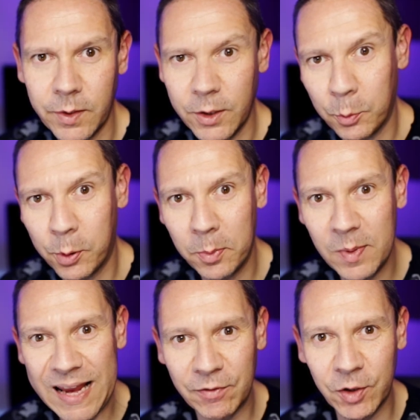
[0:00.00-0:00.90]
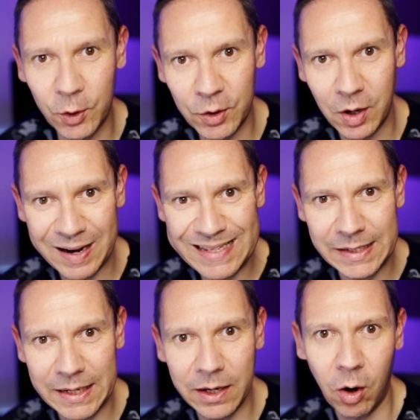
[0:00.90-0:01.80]
You'll probably have a good
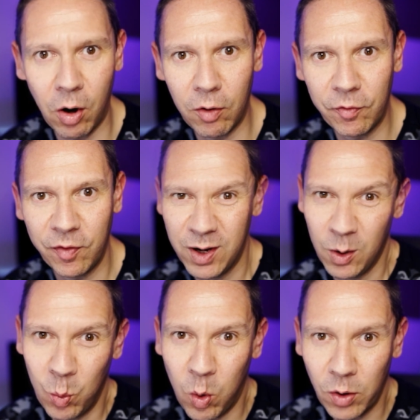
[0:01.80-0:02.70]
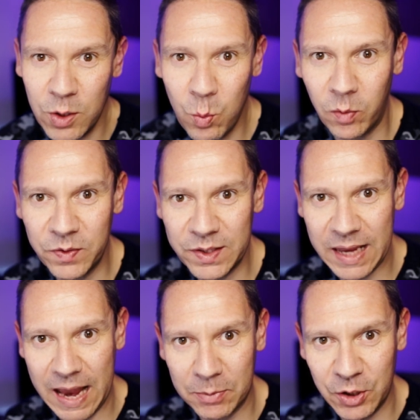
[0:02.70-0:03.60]
idea of what you want to
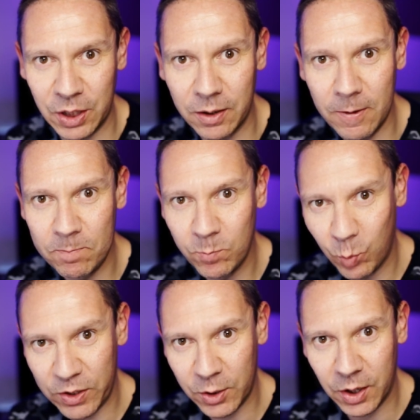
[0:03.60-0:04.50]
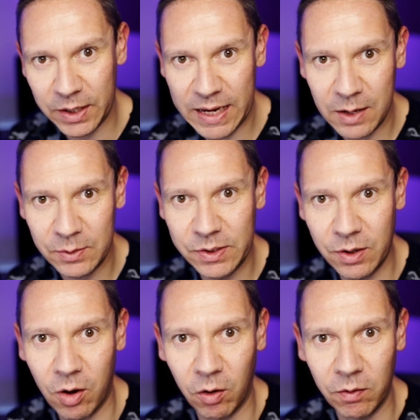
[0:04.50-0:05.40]
capture when you're going out
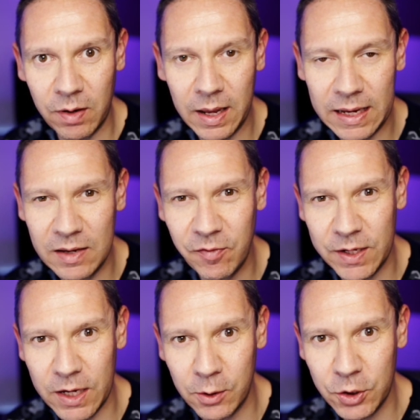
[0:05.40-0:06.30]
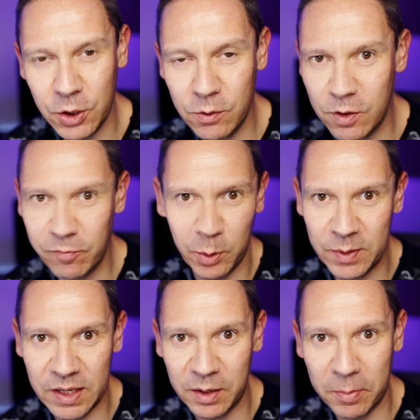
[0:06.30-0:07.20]
on a video shoot. You've probably
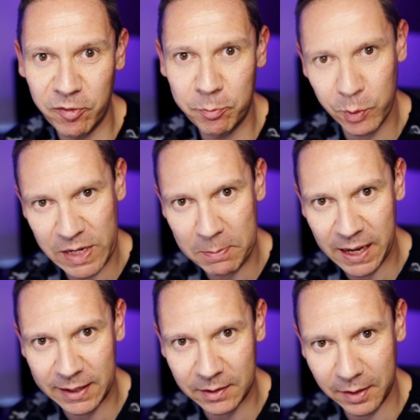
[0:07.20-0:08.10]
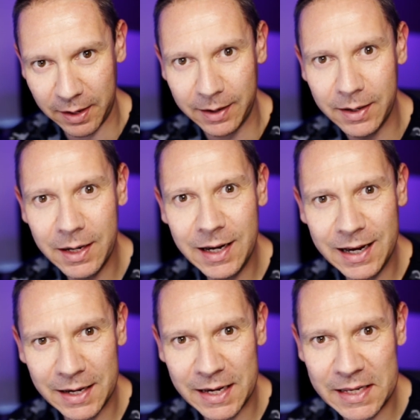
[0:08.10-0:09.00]
done a bit of pre-planning there
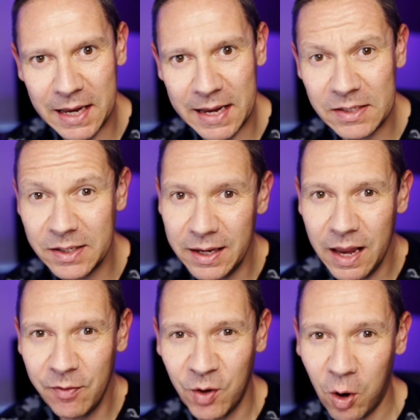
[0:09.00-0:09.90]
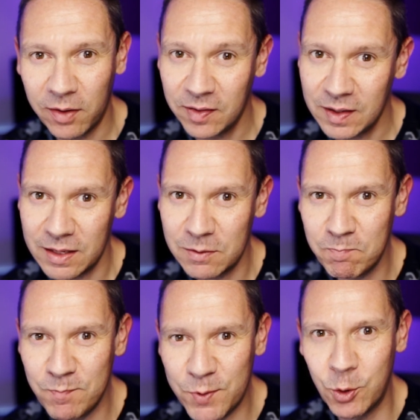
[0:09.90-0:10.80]
in any case. If not, I think that's
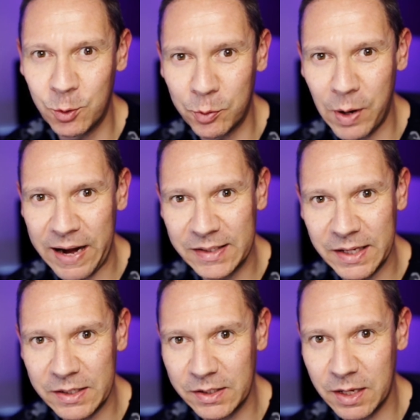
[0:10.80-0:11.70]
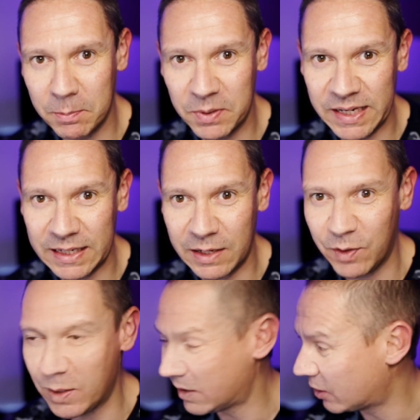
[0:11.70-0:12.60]
good practice, particularly if
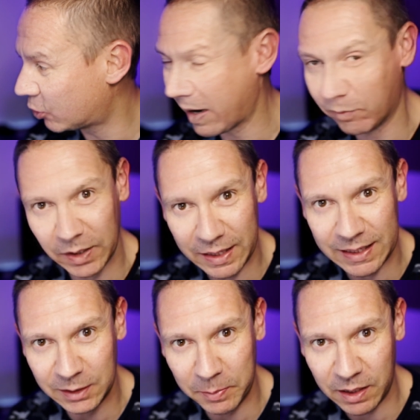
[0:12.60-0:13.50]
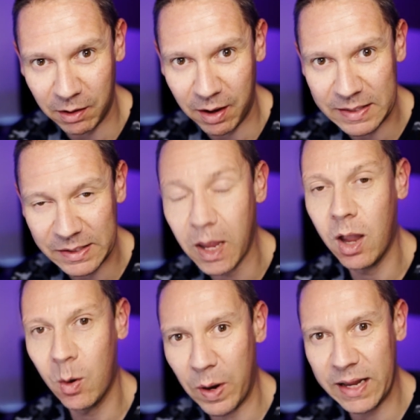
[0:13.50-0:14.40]
you need to travel a little bit light
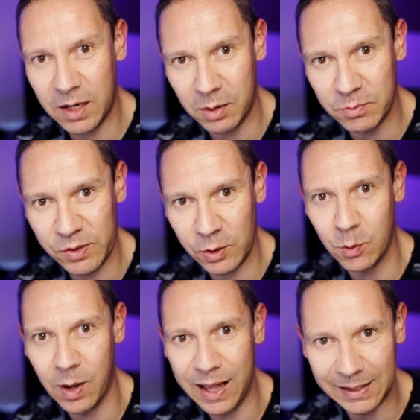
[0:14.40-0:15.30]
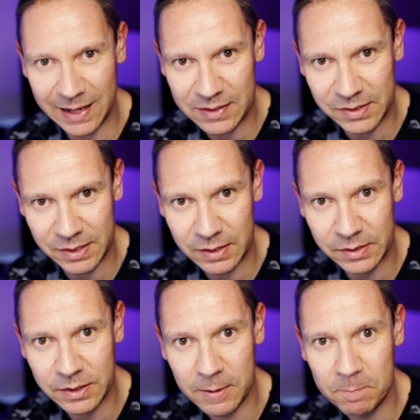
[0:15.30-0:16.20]
when it comes to
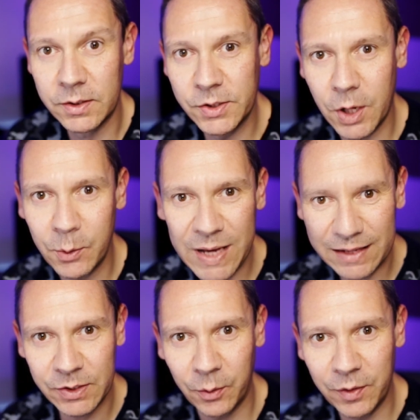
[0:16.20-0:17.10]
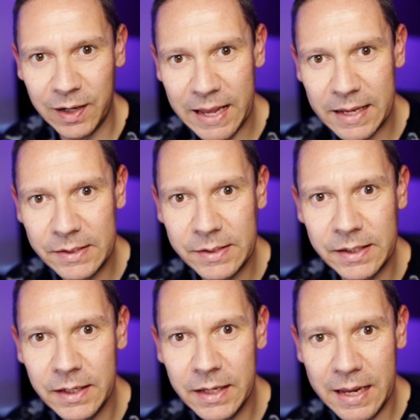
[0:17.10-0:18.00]
lenses. So next on the
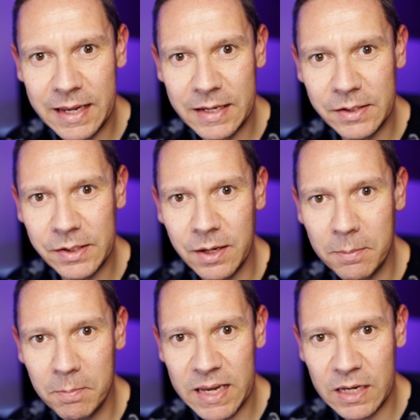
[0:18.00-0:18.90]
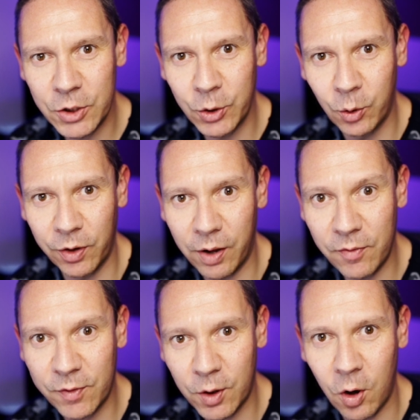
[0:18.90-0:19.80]
list is making sure that
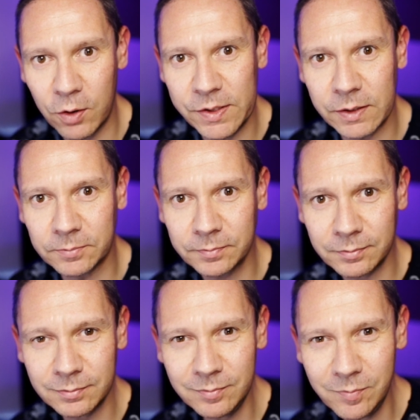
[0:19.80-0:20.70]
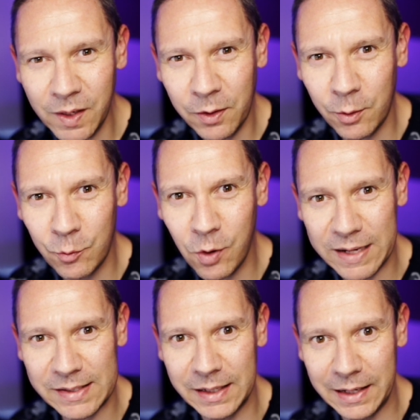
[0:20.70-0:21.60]
I've got the
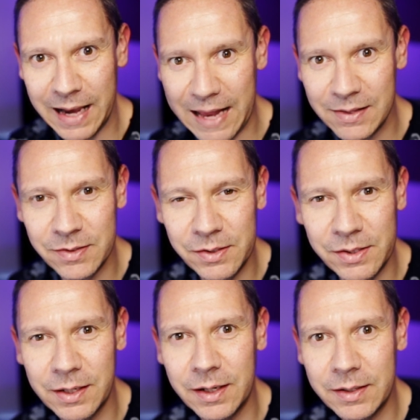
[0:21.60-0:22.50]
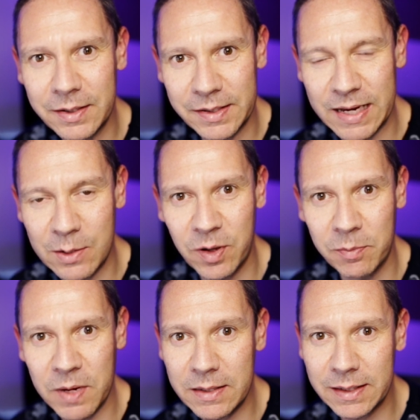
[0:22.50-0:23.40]
right lens to take with
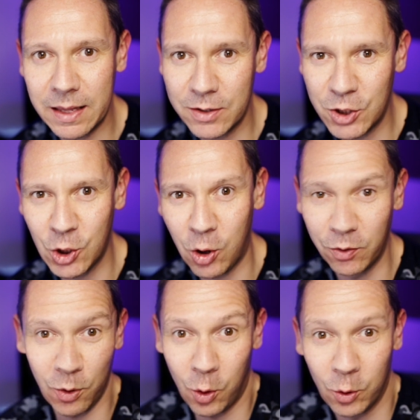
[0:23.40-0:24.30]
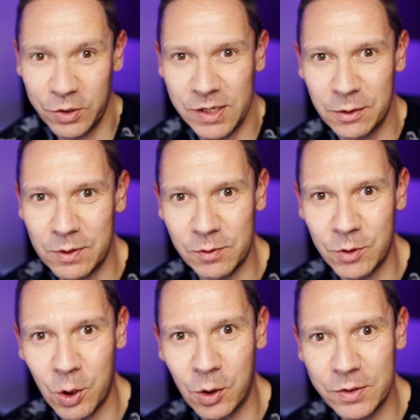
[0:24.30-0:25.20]
me to get the shot or series of
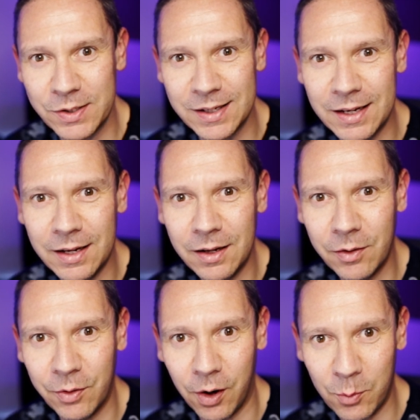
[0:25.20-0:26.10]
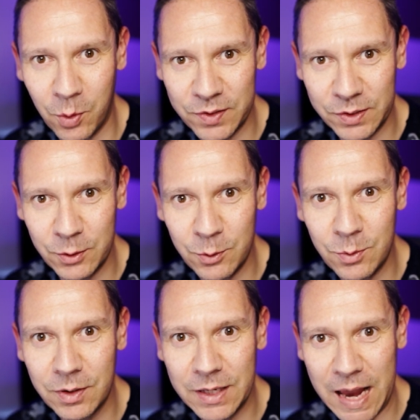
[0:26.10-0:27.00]
shots that I want to
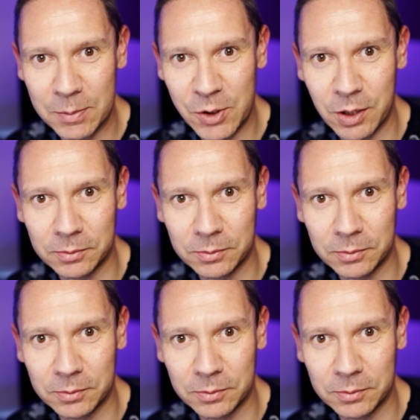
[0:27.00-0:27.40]
capture.